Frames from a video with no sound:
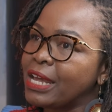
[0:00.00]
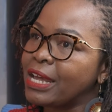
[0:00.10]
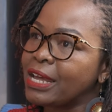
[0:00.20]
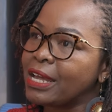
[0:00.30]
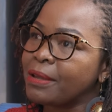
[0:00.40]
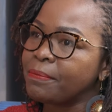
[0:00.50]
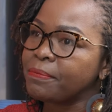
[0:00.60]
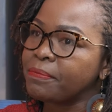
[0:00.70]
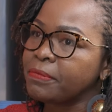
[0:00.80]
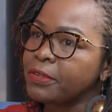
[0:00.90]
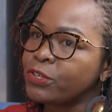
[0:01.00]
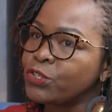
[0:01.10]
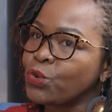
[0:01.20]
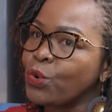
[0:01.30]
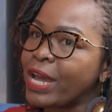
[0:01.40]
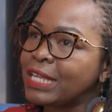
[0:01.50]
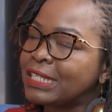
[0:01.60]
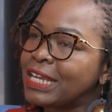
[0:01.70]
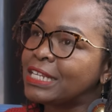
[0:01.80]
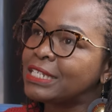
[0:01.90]
um, so i
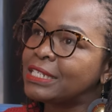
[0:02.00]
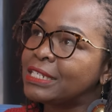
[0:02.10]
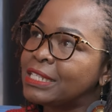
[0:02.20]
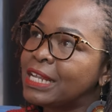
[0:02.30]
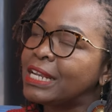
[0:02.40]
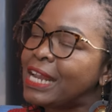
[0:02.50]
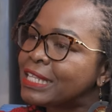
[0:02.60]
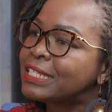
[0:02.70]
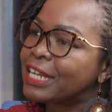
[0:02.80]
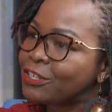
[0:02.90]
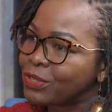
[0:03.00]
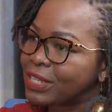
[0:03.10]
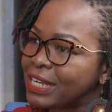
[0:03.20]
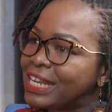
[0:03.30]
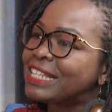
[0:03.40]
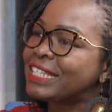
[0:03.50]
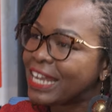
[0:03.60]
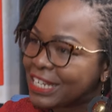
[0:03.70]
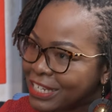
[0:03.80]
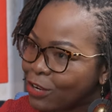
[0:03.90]
said then let's start with that let's
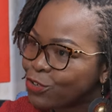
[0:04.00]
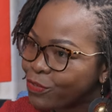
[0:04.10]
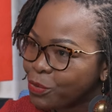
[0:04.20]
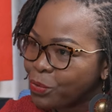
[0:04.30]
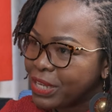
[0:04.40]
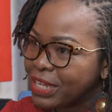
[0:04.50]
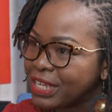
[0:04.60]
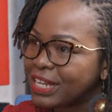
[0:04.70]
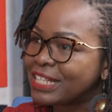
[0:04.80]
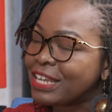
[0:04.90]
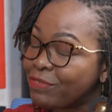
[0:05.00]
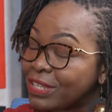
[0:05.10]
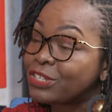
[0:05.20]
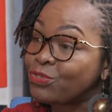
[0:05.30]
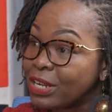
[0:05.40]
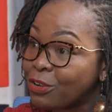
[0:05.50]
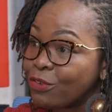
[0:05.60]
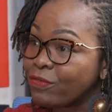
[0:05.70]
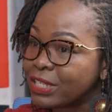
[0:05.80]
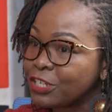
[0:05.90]
get it out of the way let's have these real
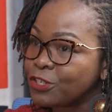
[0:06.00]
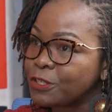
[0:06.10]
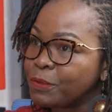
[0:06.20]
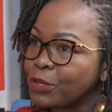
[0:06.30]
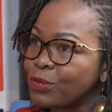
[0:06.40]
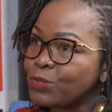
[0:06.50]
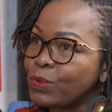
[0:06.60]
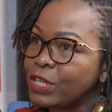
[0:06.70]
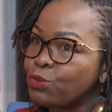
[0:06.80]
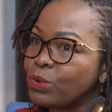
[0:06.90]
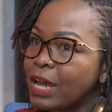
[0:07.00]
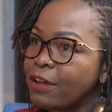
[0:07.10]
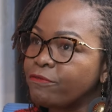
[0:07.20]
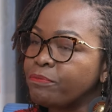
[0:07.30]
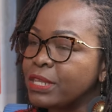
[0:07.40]
conversations because we do have